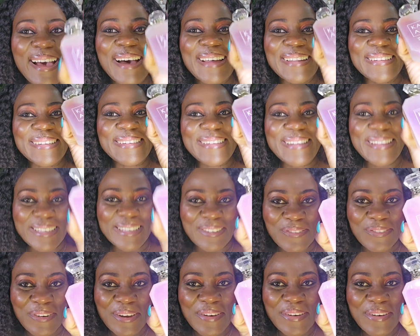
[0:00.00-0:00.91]
on this
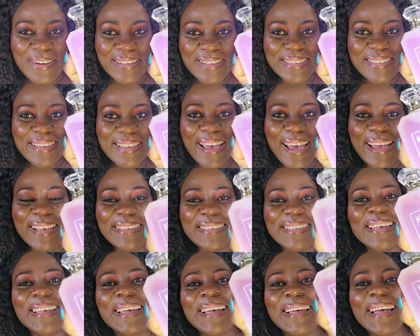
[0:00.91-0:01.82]
fragrance,
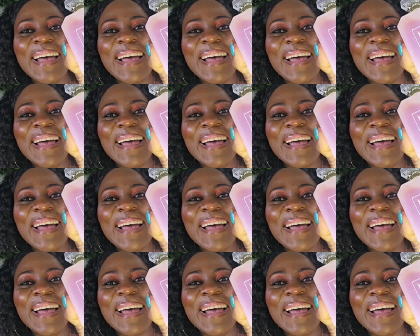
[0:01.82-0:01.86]
guys.